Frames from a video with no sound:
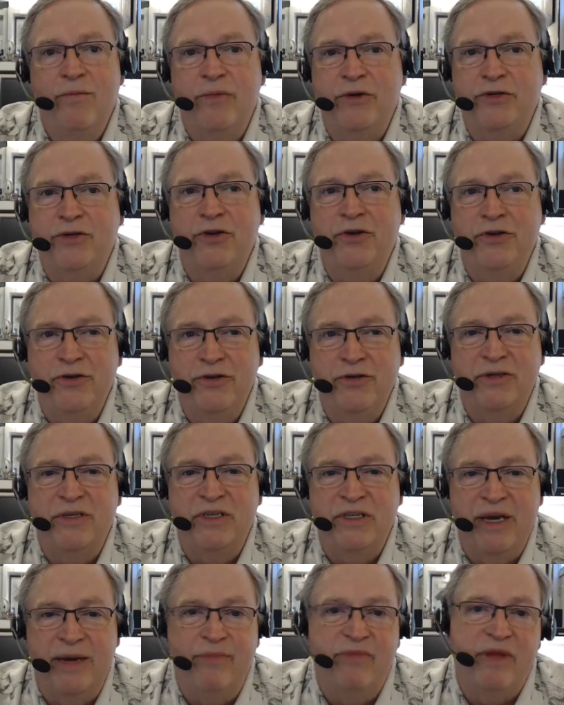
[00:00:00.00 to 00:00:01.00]
but you can do the
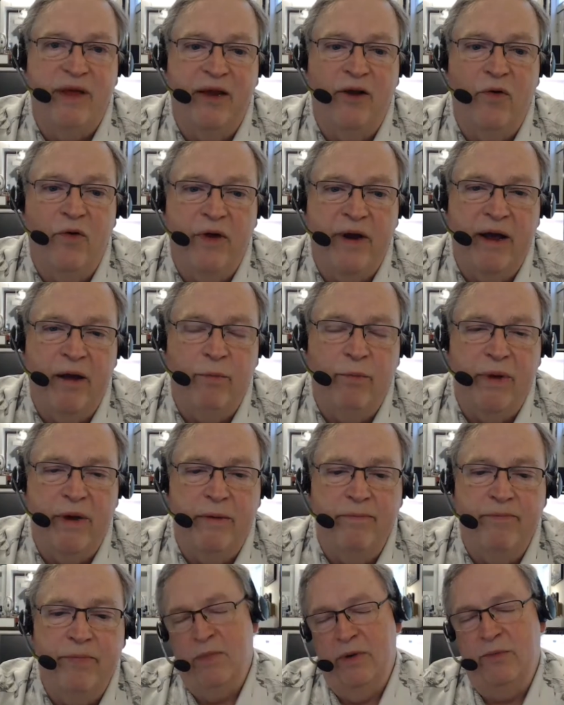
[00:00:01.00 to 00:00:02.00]
same thing going
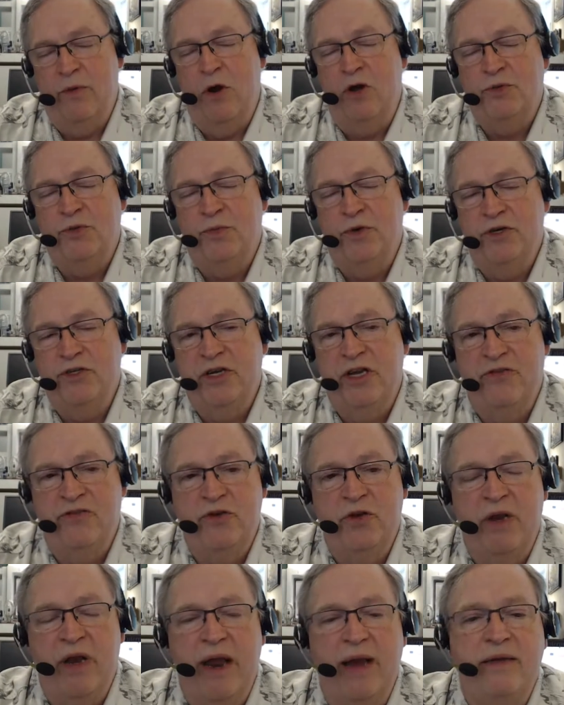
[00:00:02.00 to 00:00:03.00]
outbound. HostBridge
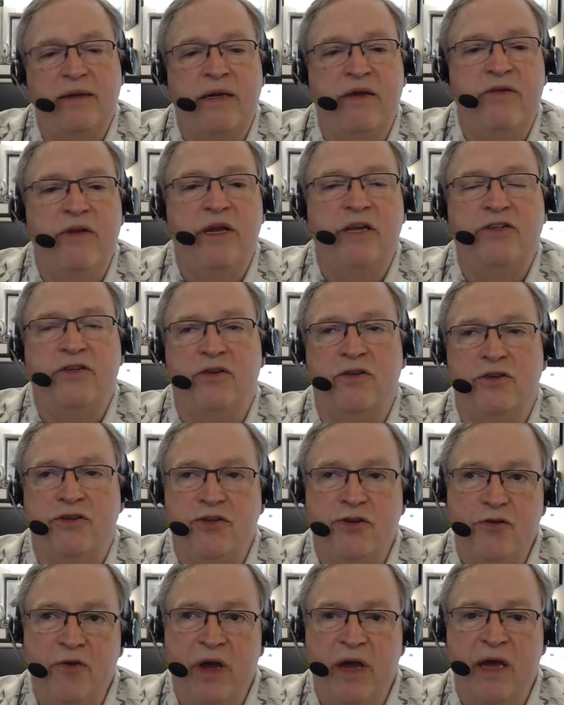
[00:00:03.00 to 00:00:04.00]
gives you connectivity so that you